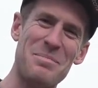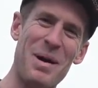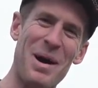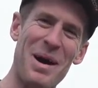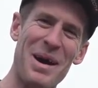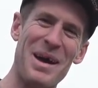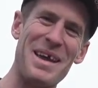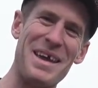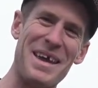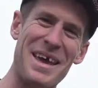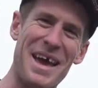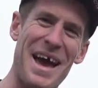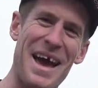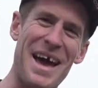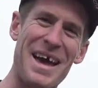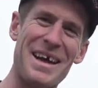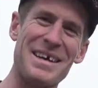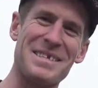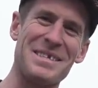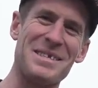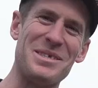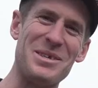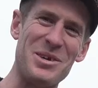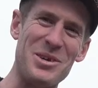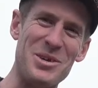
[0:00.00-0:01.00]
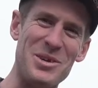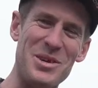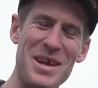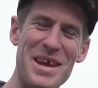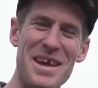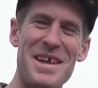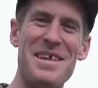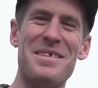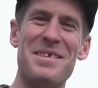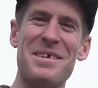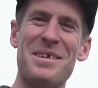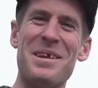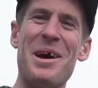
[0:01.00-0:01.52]
bike hacks that you
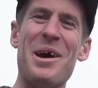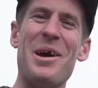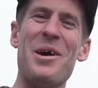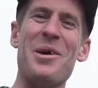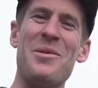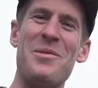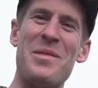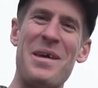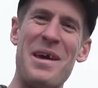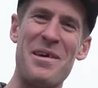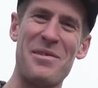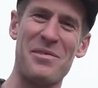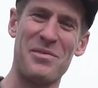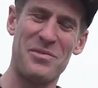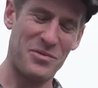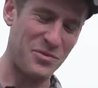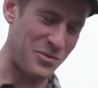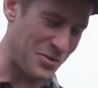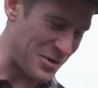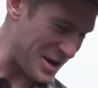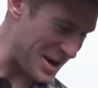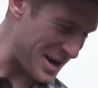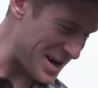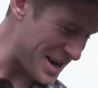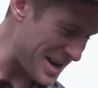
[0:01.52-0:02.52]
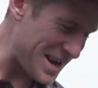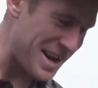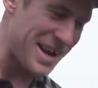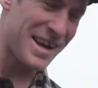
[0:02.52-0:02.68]
need to know. They're free